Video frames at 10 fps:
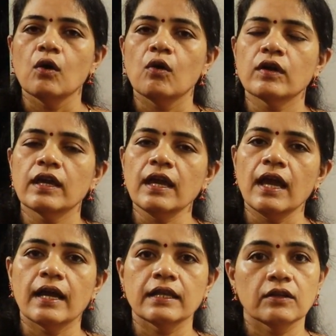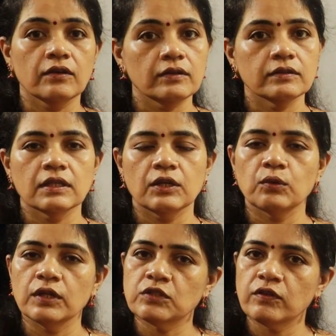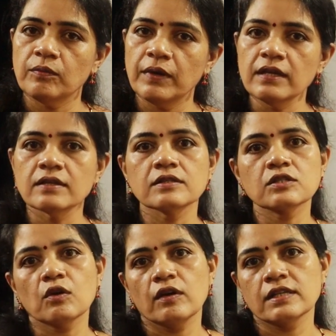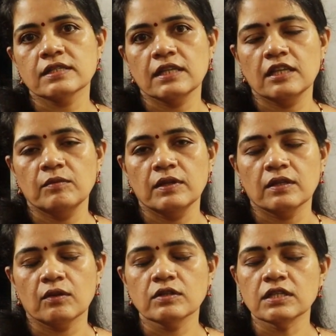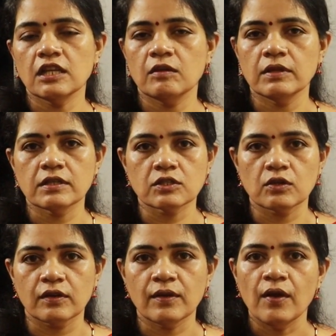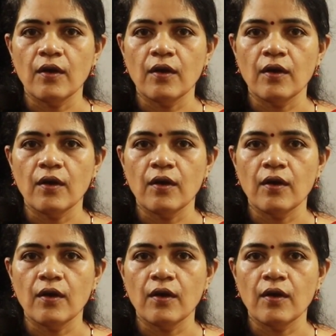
okay, and the unit will be square centimeter or centimeter square.